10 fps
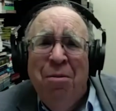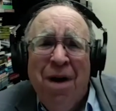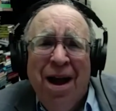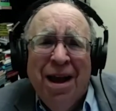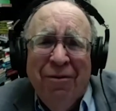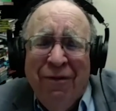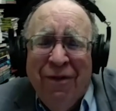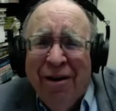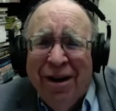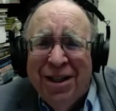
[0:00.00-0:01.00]
by a
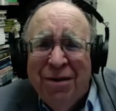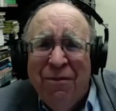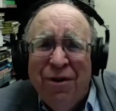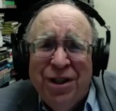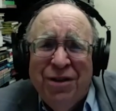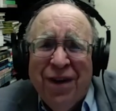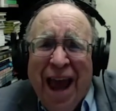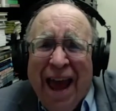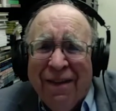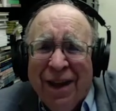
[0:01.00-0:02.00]
very subversive
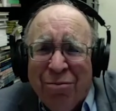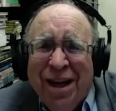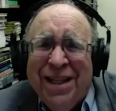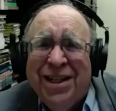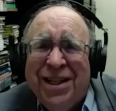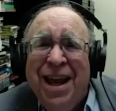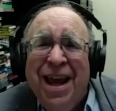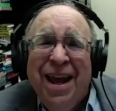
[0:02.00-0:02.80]
Catholic priest